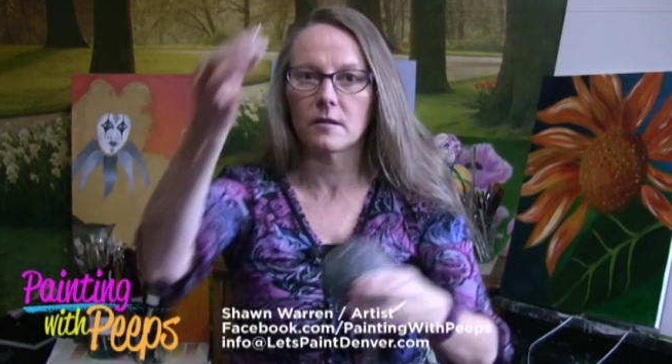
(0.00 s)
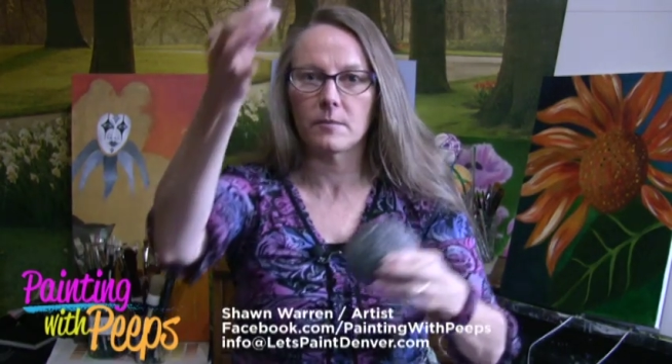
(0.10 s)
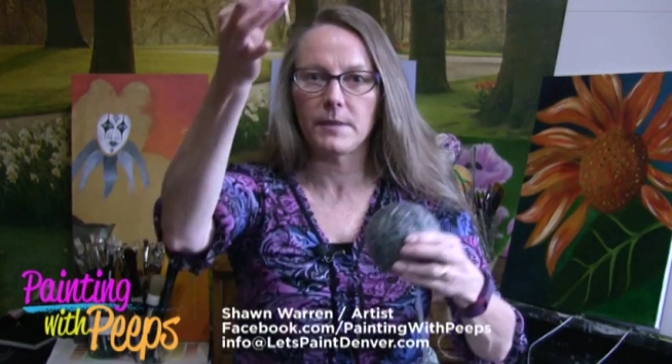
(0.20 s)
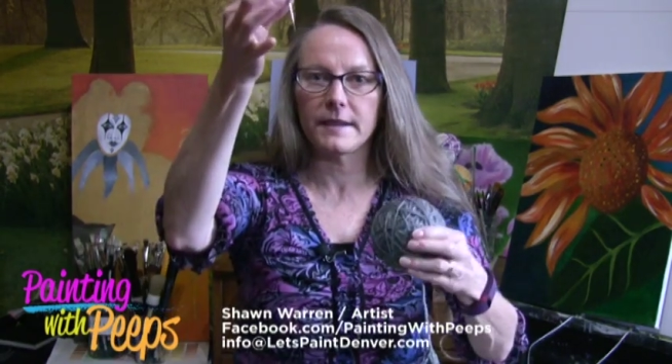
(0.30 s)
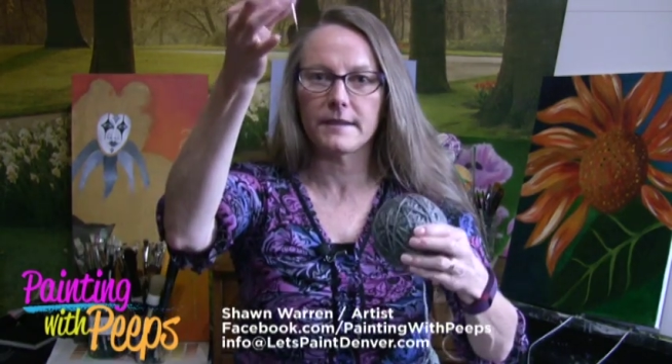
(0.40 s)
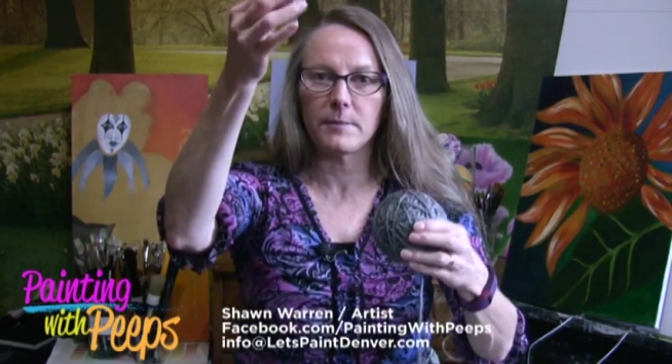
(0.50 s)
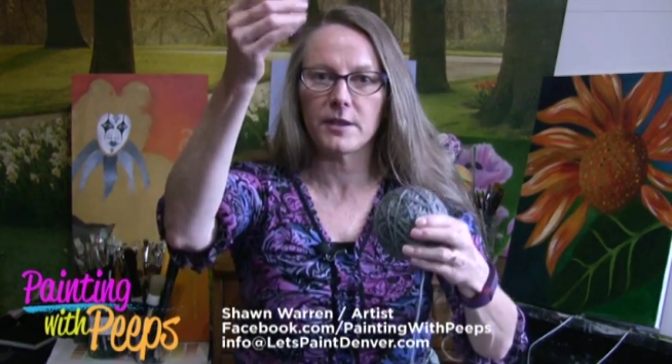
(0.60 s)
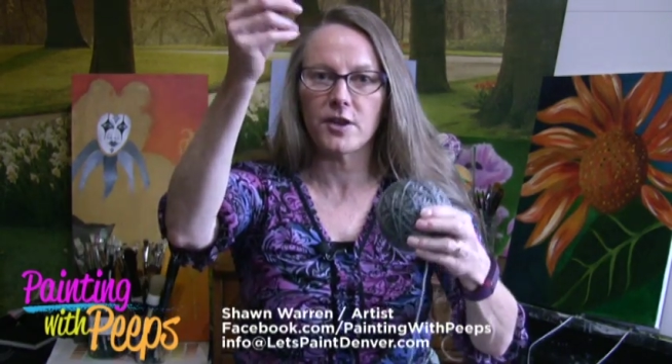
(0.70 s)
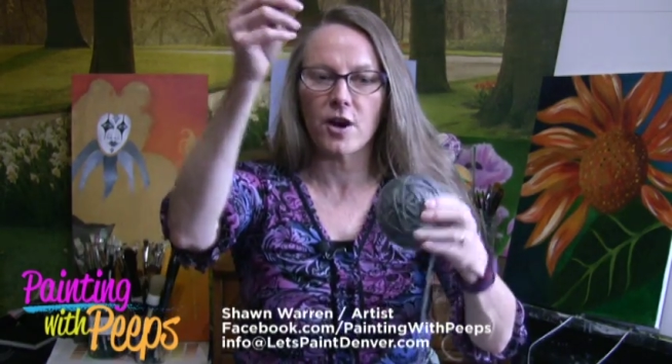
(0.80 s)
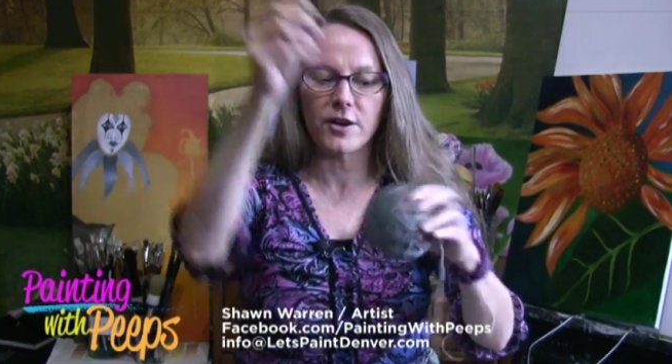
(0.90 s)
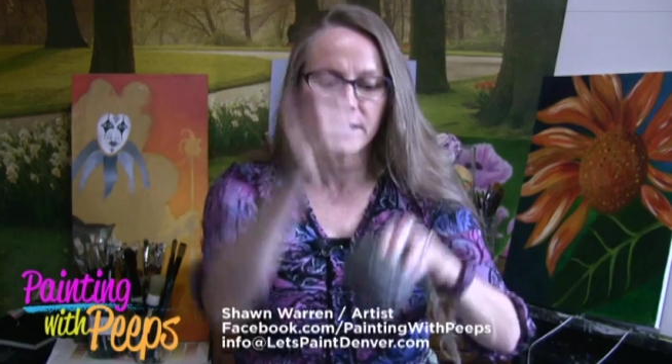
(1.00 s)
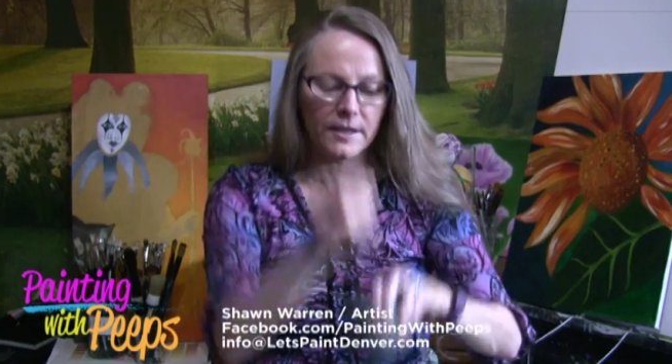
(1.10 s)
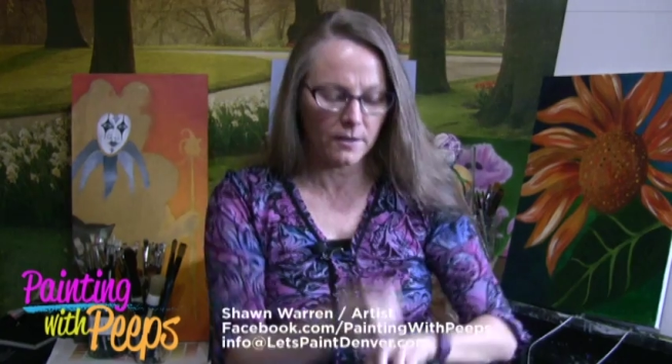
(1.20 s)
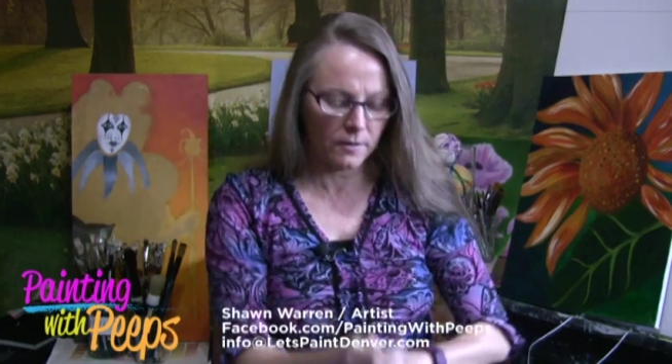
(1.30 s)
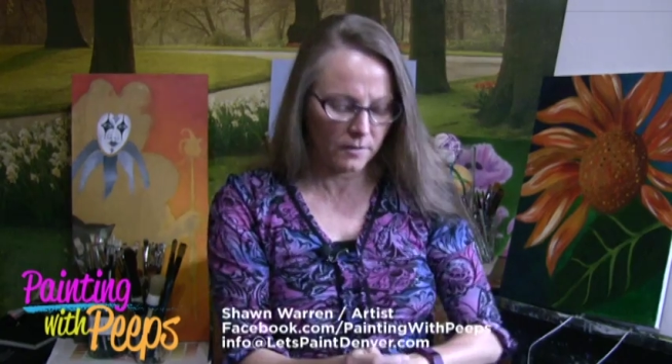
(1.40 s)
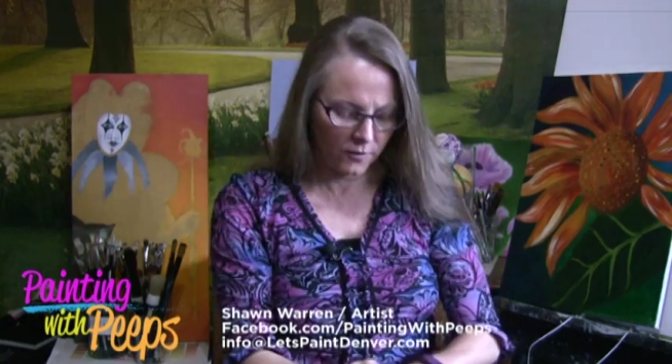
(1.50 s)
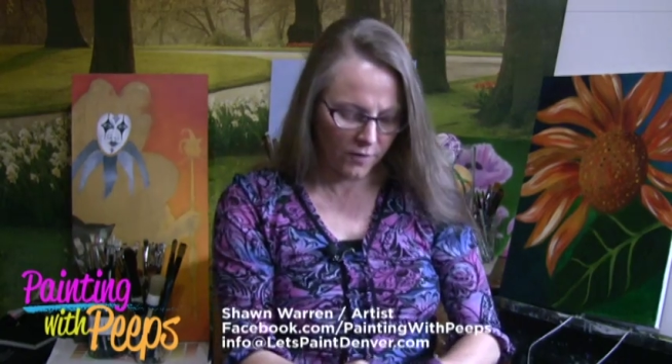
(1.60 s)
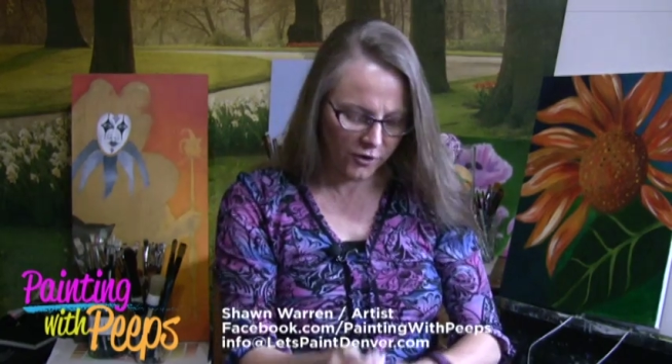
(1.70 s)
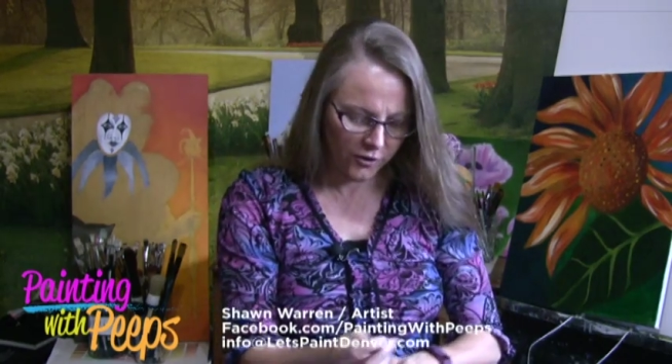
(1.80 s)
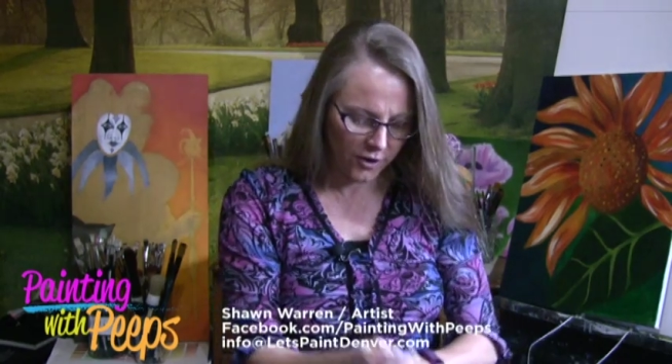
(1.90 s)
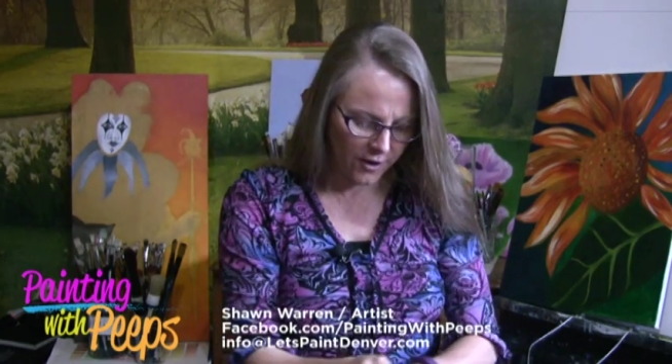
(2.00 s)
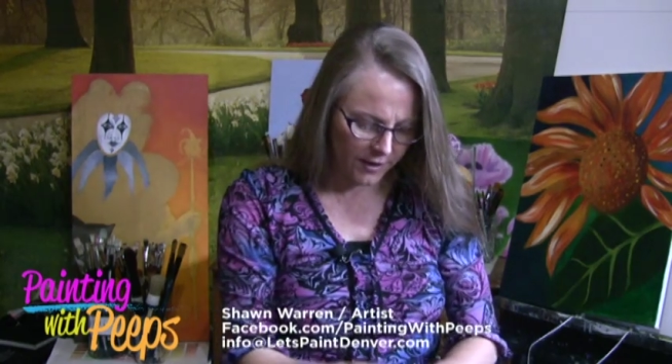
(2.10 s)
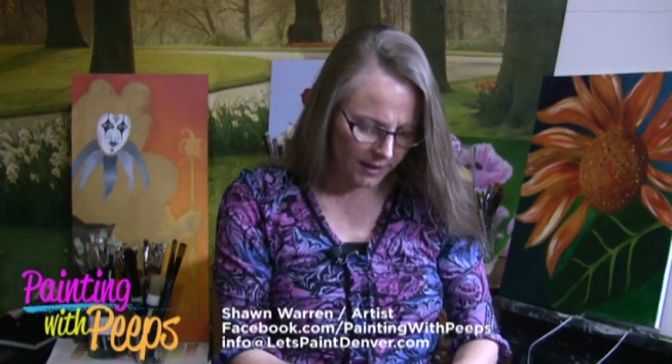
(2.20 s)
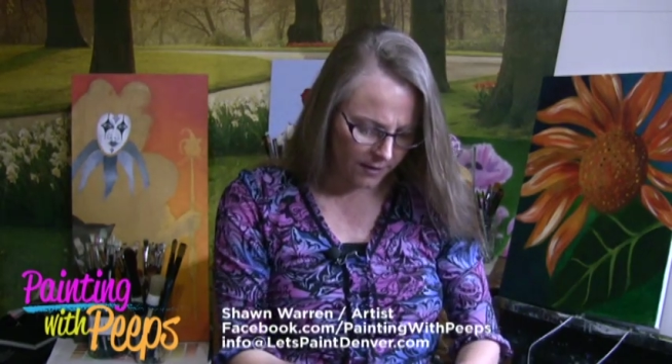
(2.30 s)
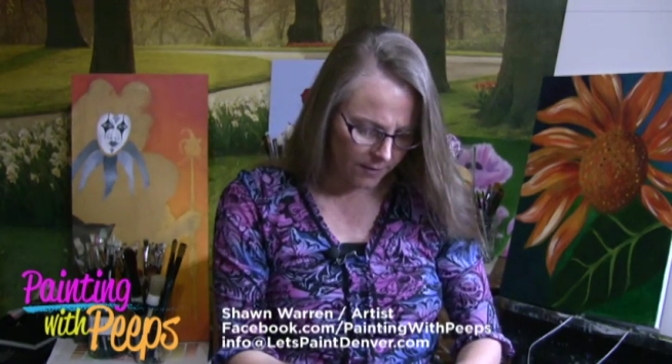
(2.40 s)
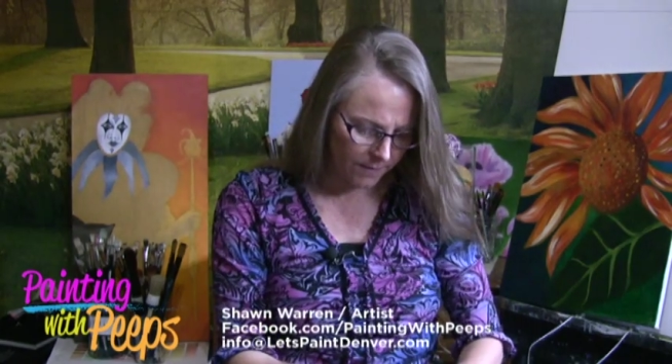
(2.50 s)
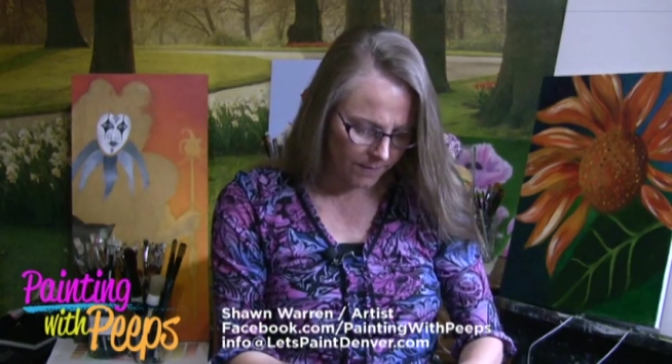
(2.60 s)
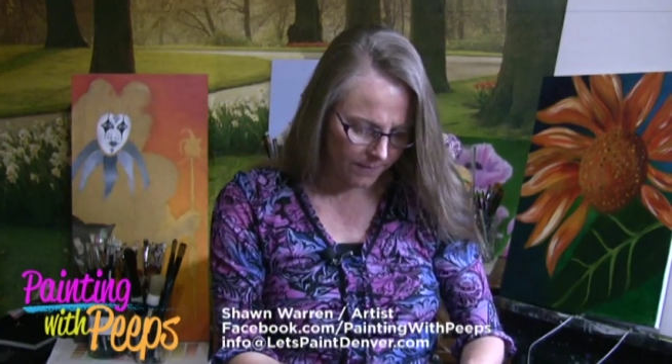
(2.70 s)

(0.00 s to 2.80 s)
big yarn needle, thread your yarn needle.